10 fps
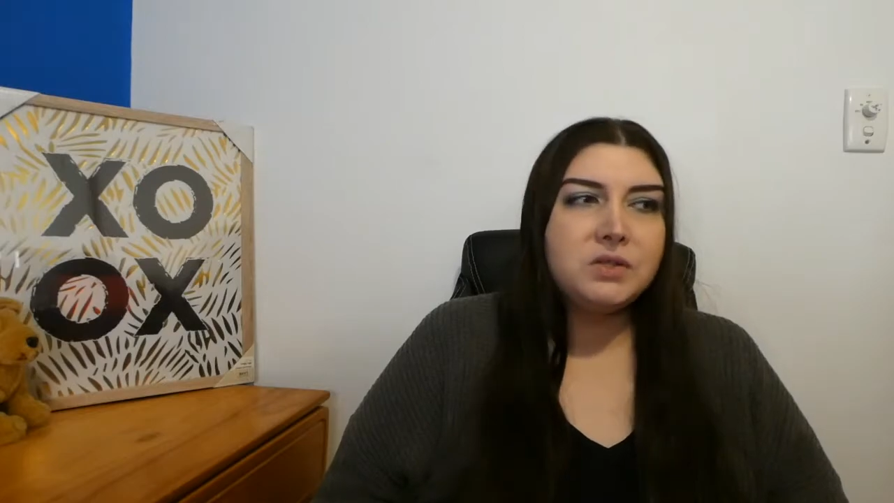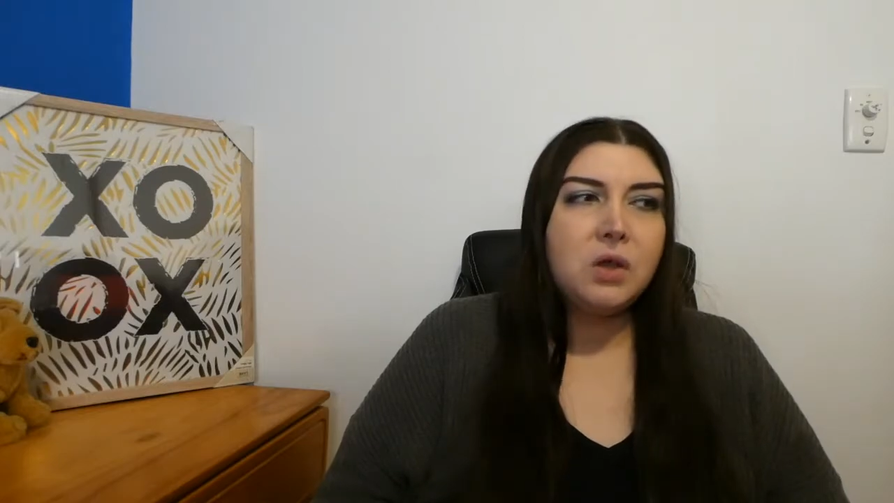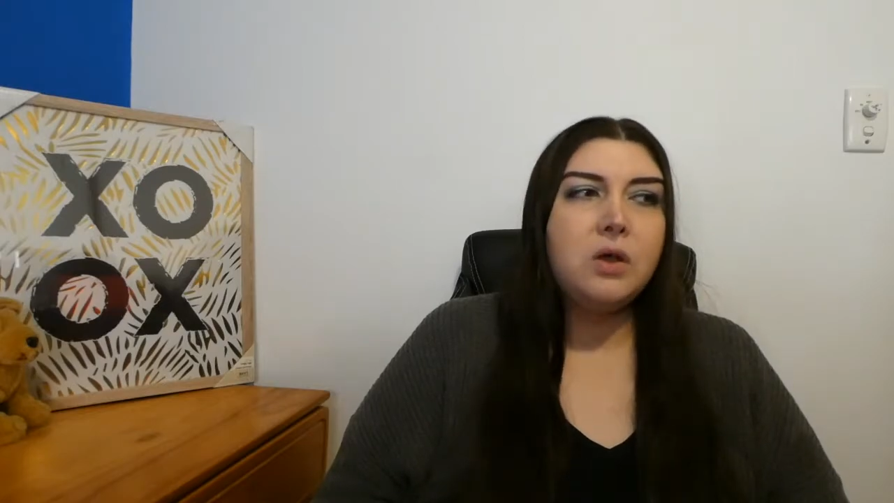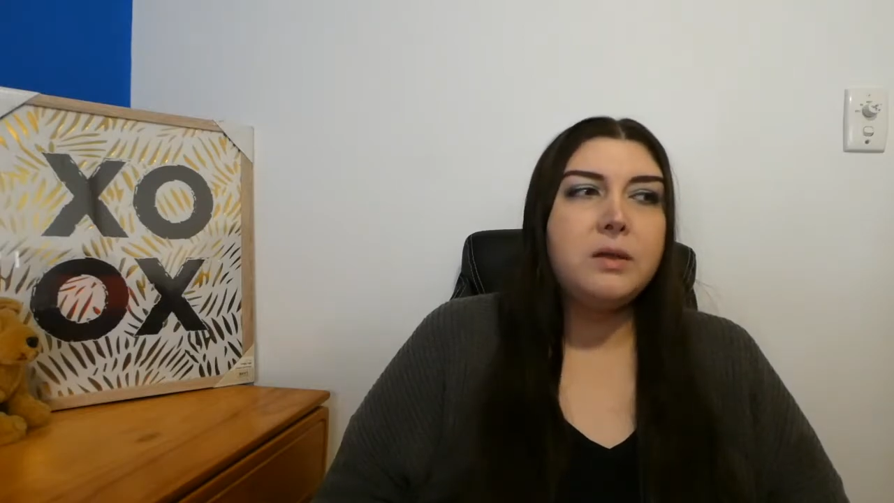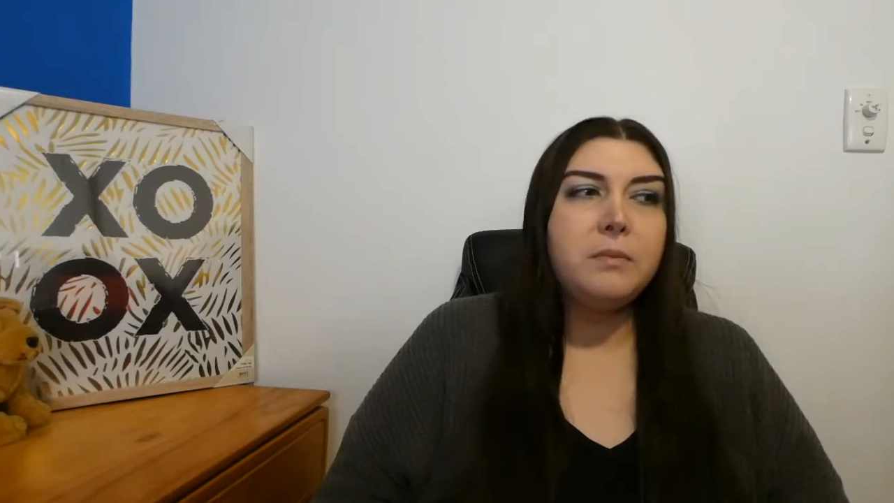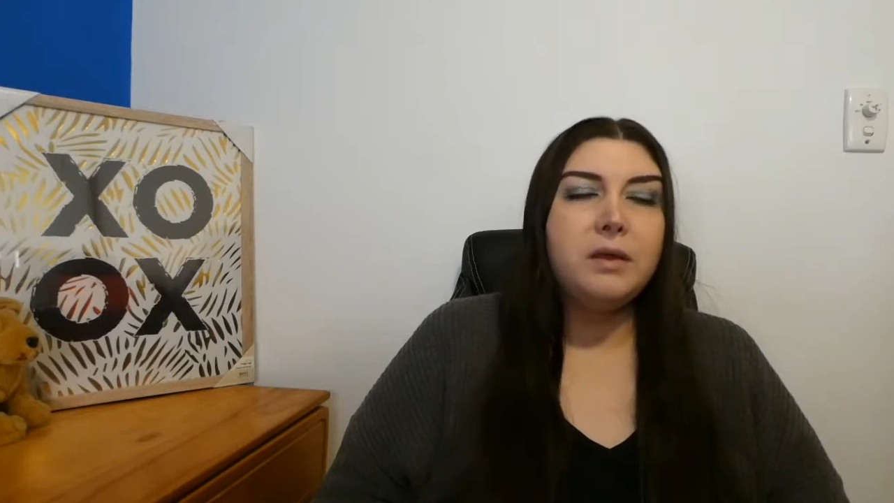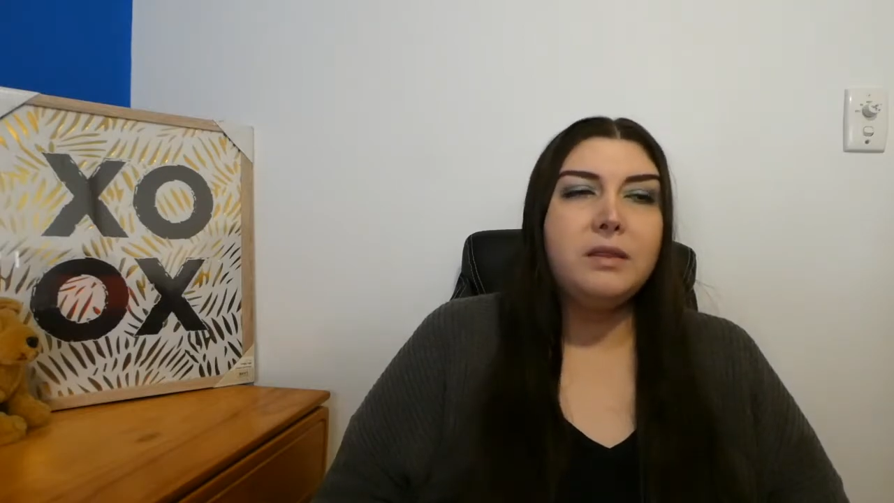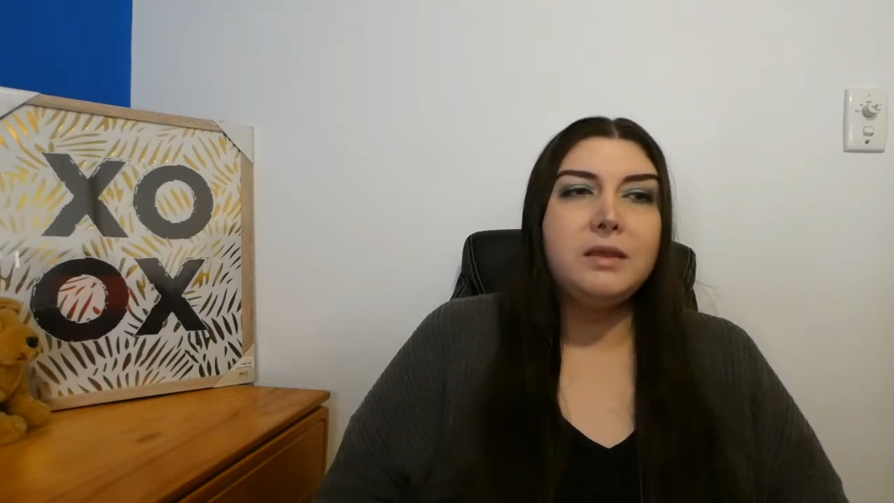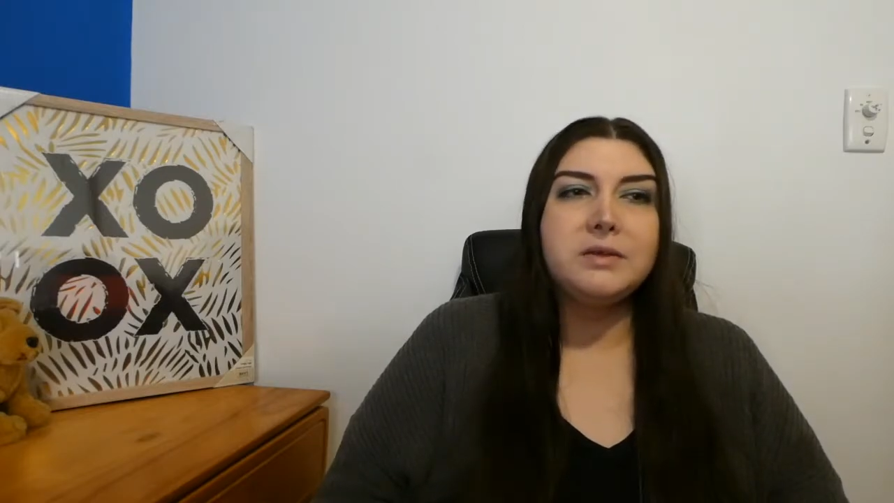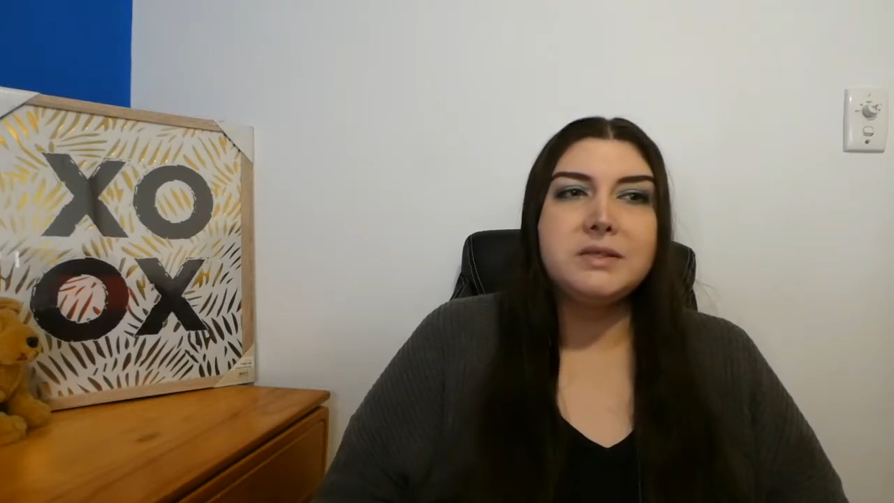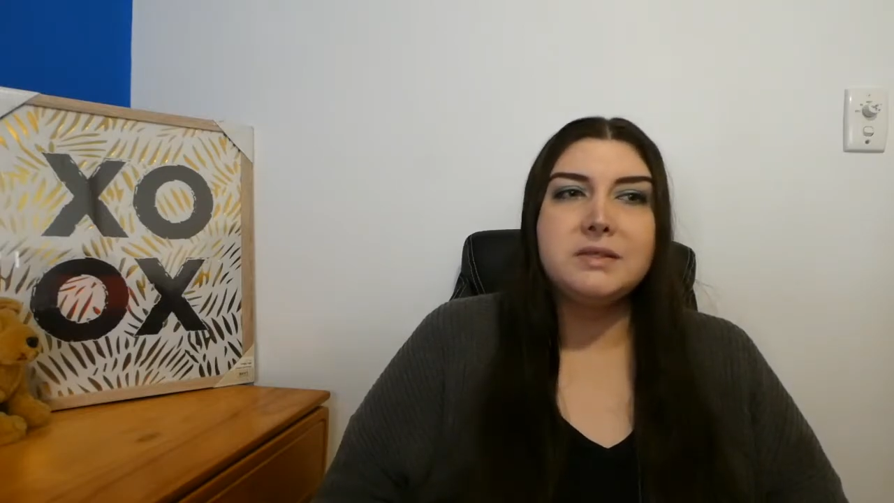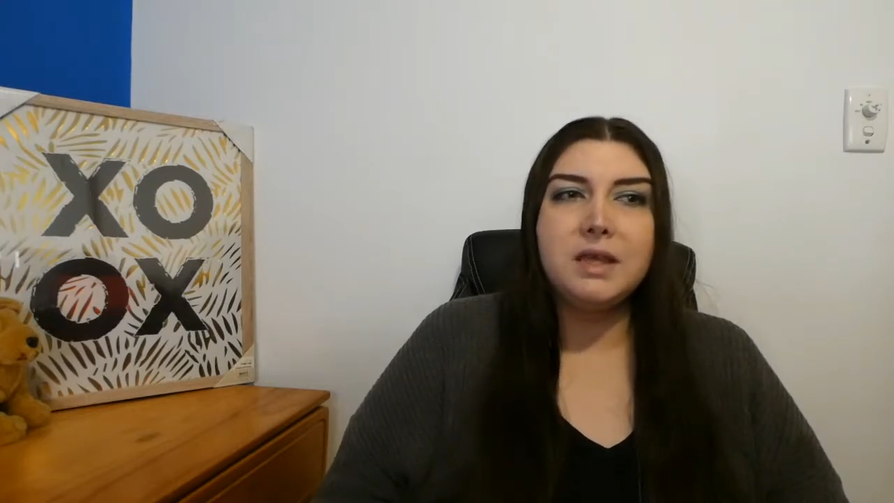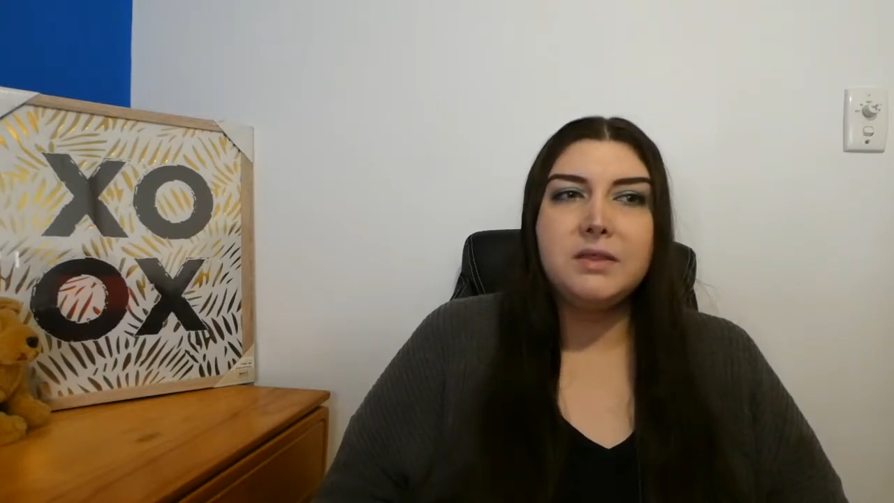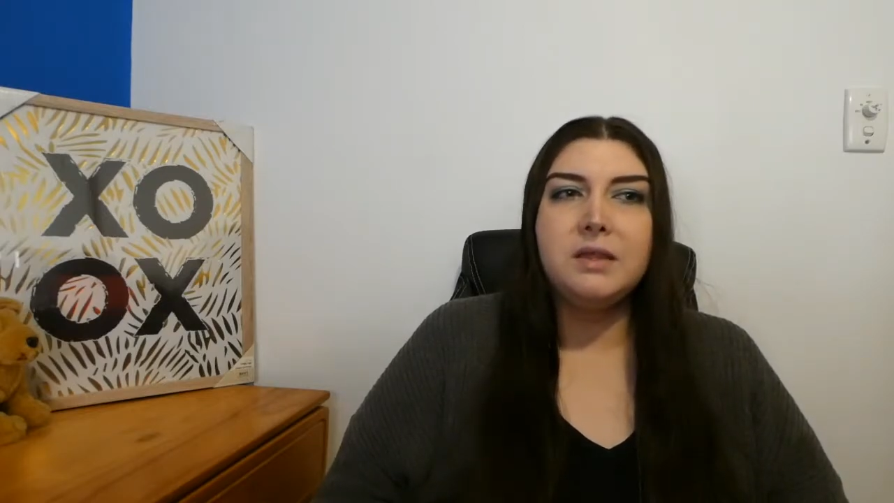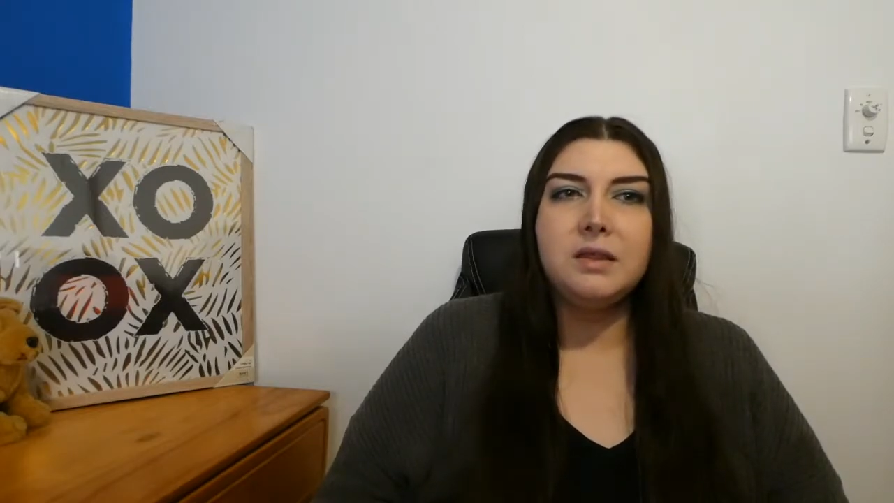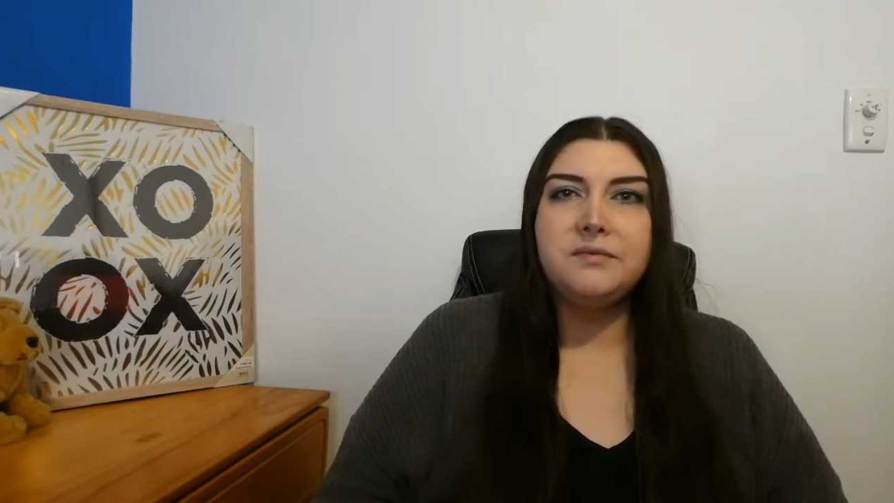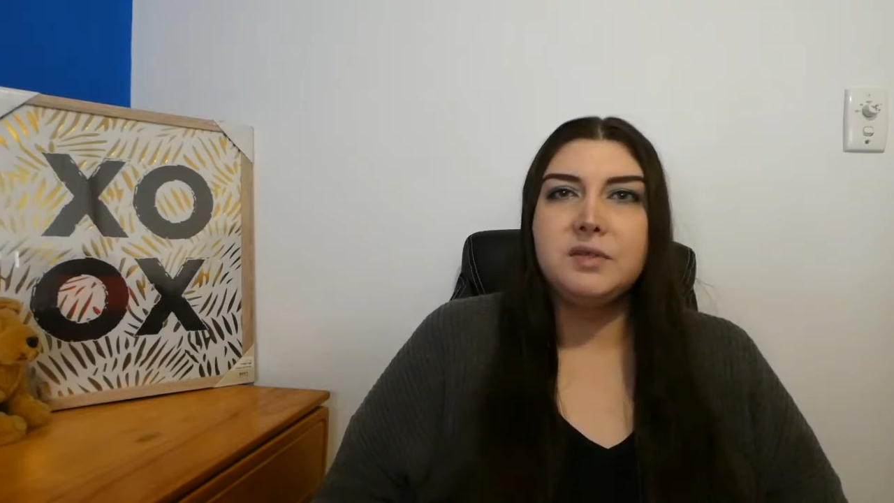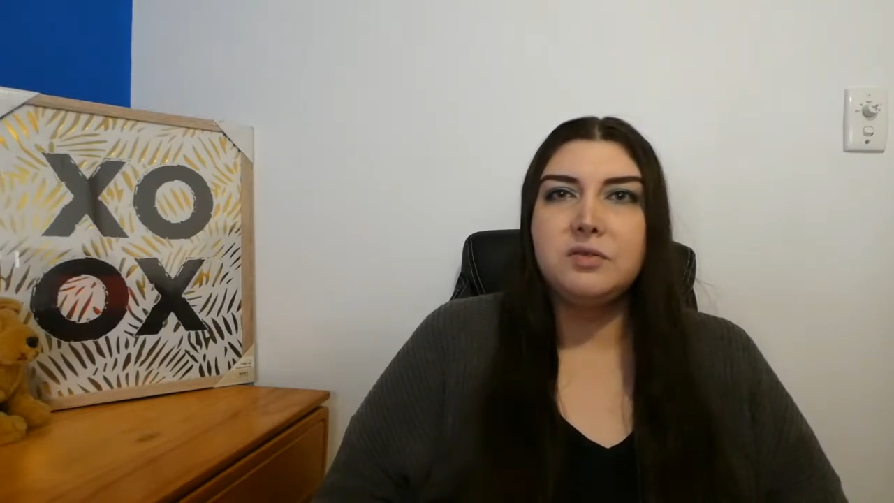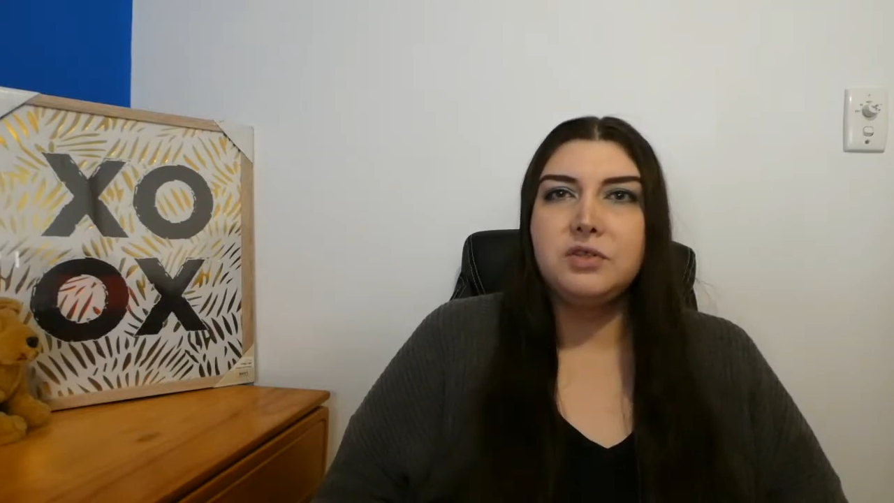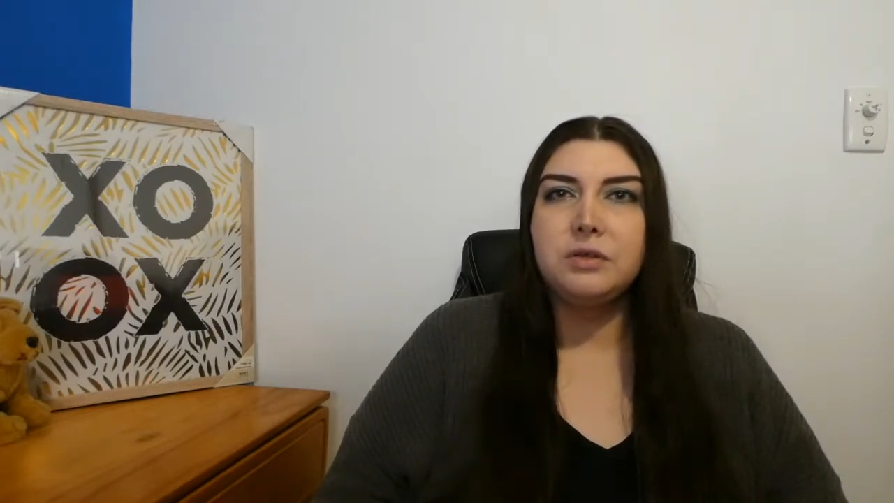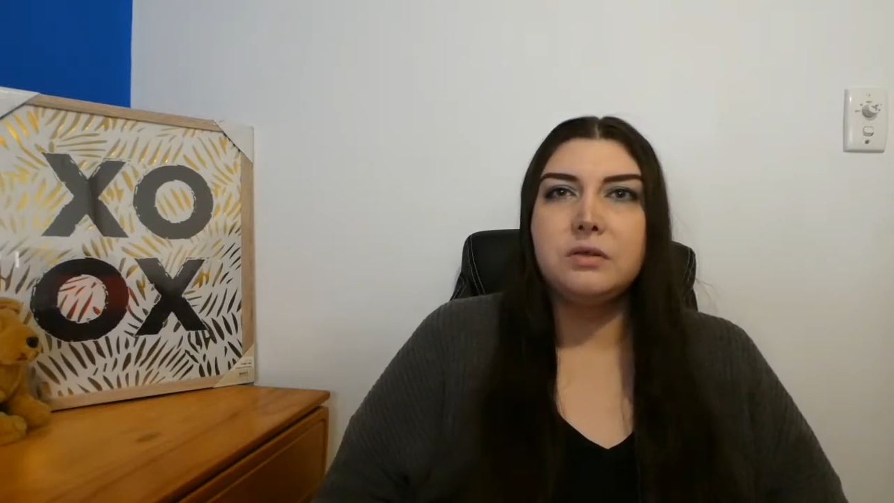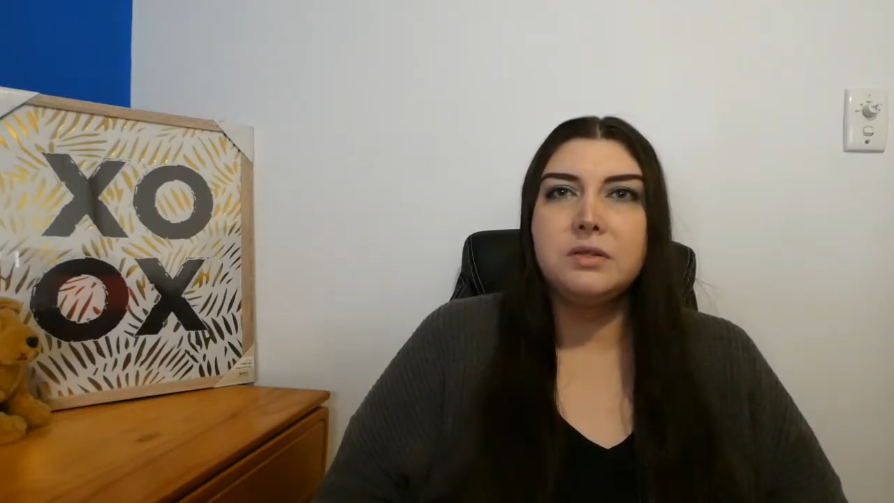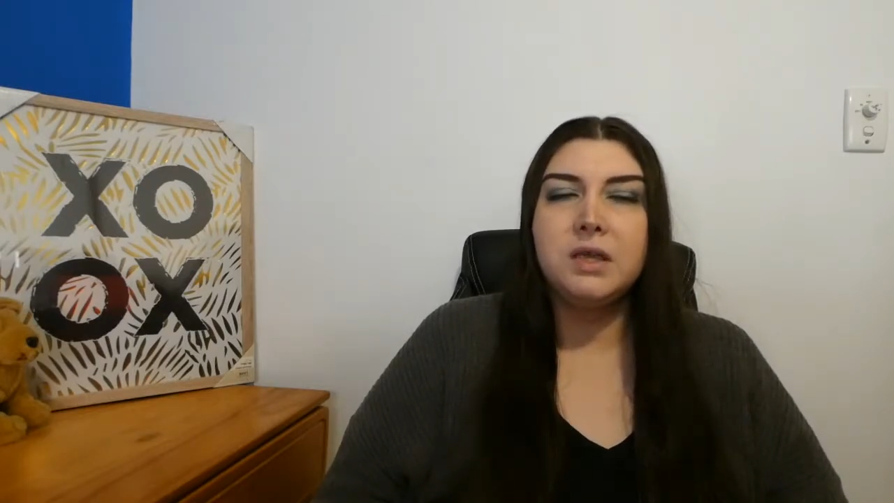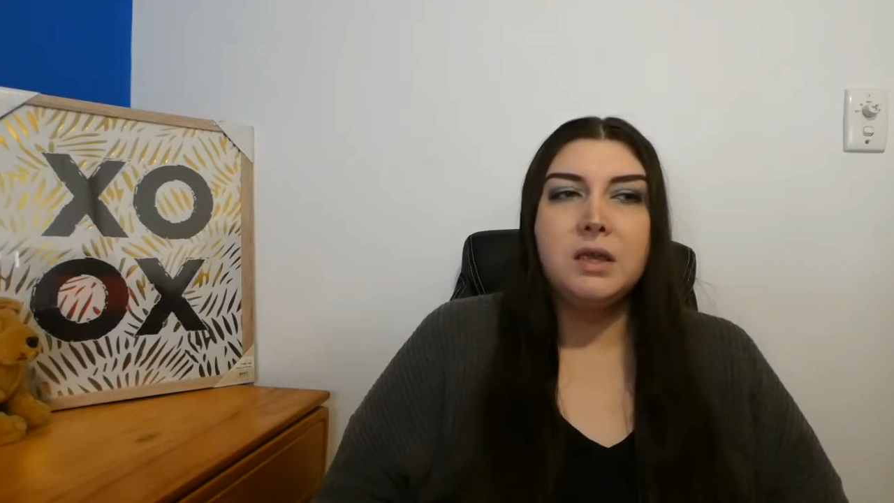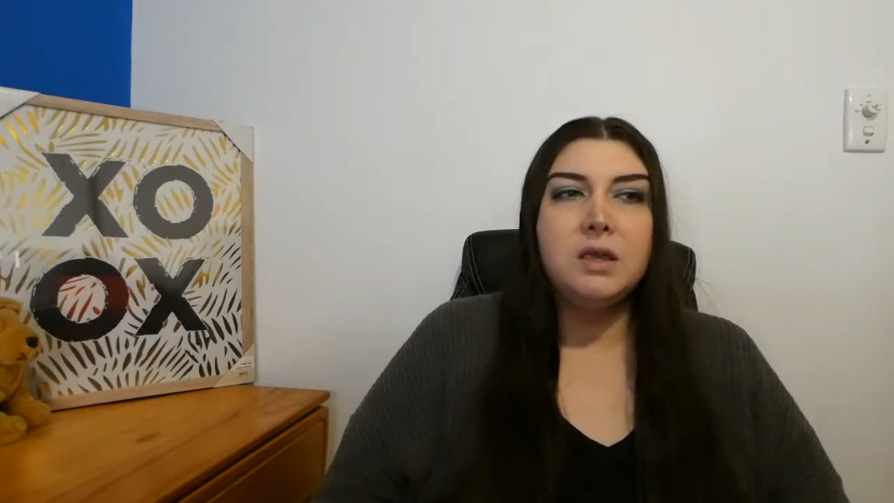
time. There is nothing left unturned